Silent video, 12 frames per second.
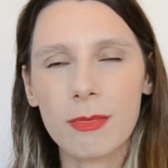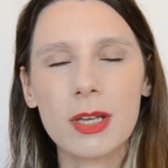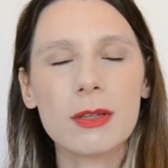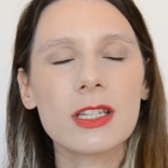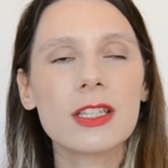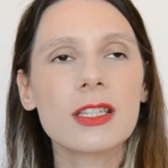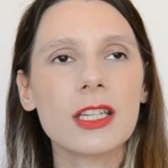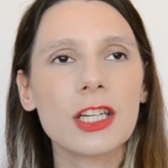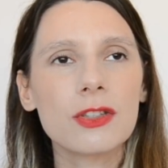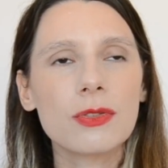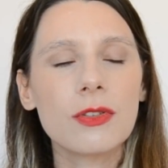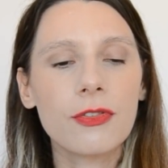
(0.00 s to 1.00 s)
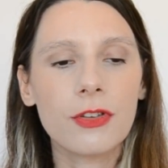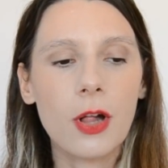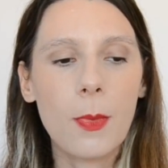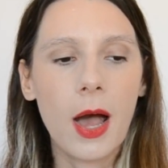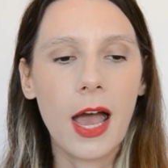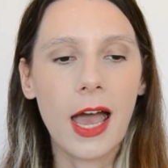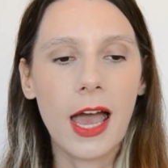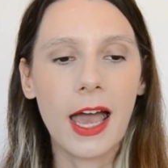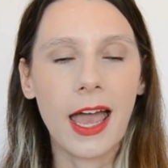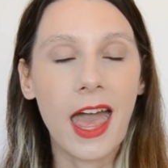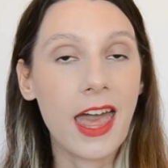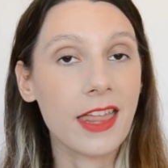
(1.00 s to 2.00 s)
minutes into the film.
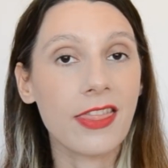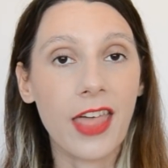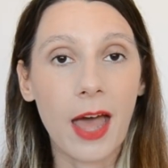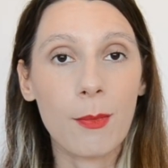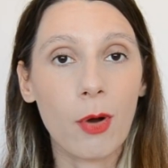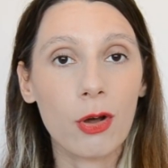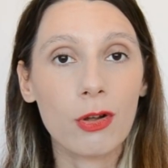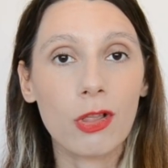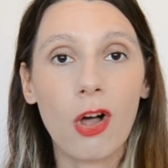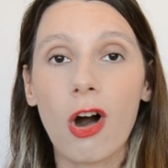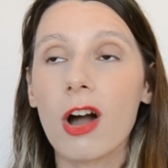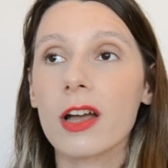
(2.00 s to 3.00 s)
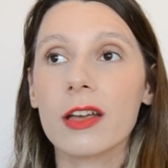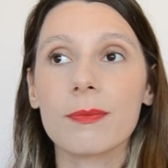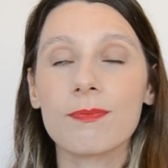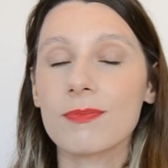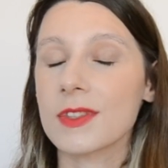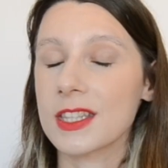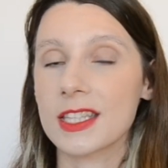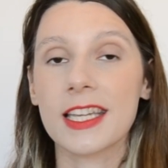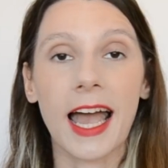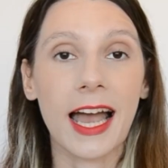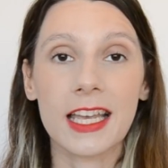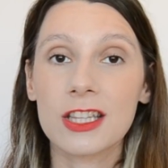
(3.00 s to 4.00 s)
And that monologue,
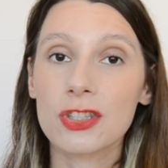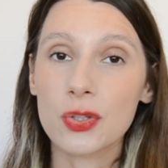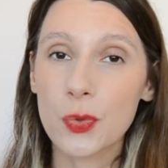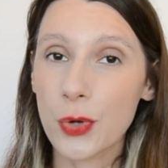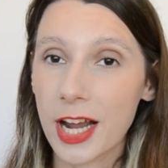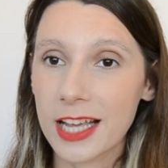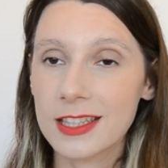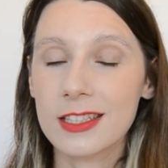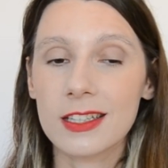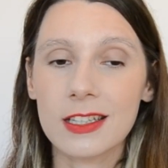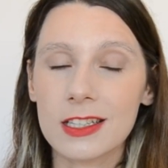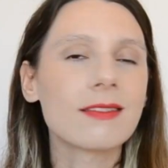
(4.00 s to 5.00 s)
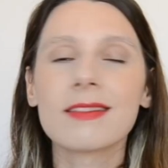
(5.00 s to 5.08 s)
yeah, it's great.